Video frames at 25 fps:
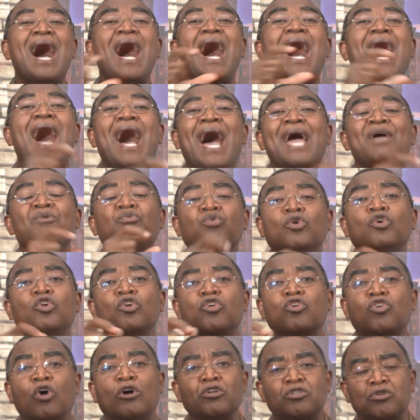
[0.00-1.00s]
I will
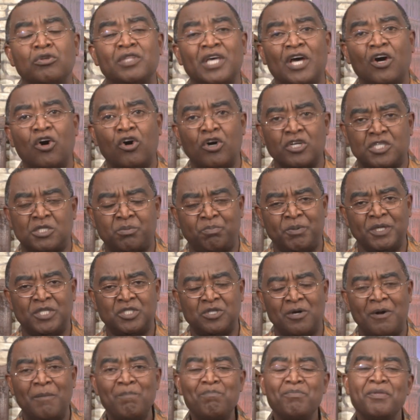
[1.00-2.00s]
go to the
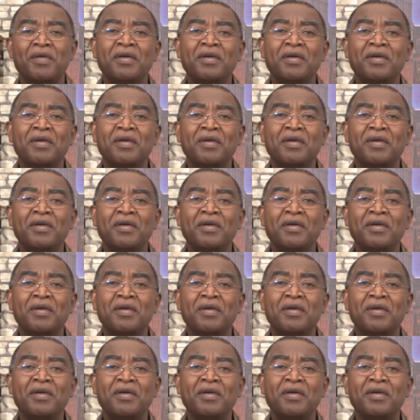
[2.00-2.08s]
hospital.